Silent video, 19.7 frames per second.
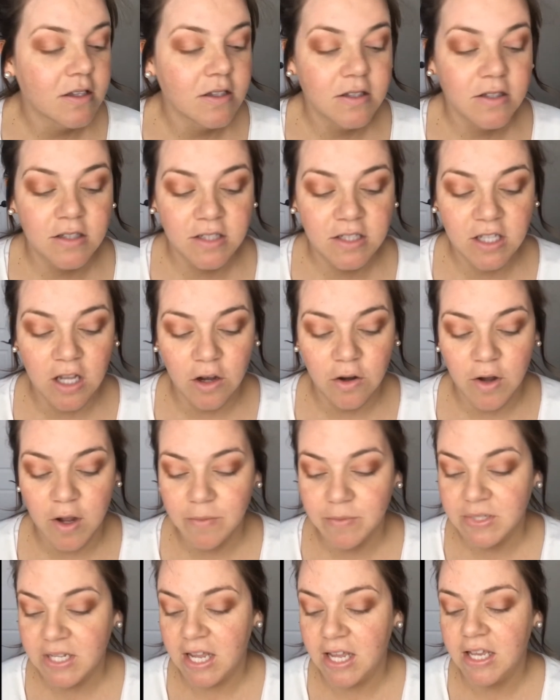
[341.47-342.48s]
So
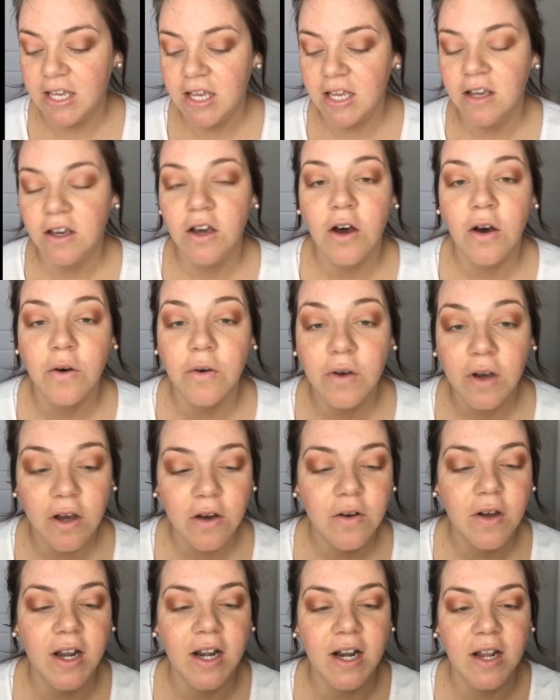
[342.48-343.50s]
I'm taking
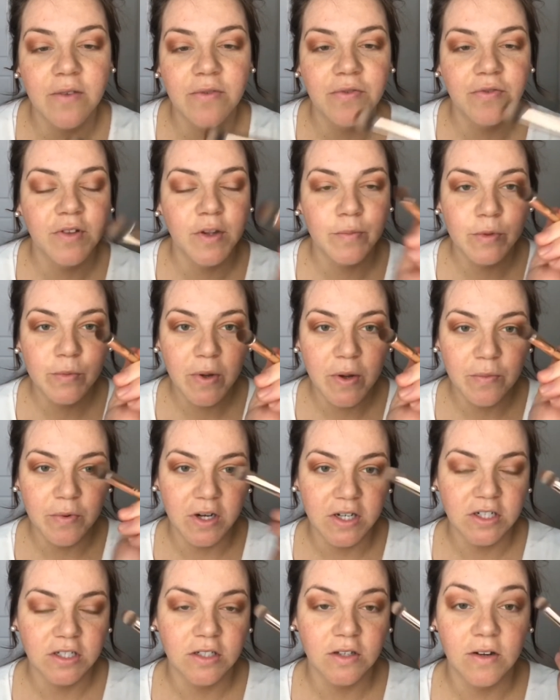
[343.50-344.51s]
Cocoa and I flipped my
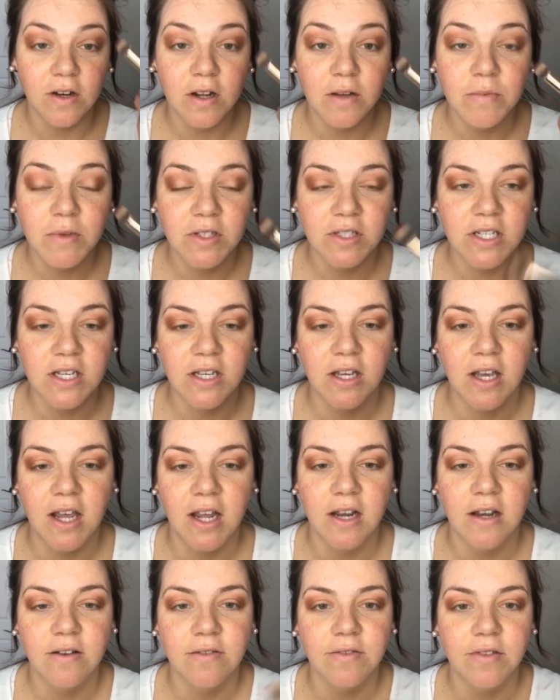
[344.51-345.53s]
brush, so now I'm using
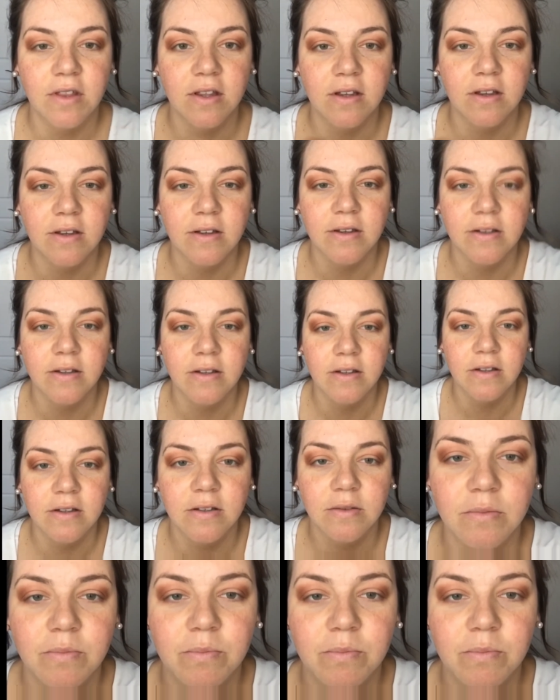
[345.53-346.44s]
kind of the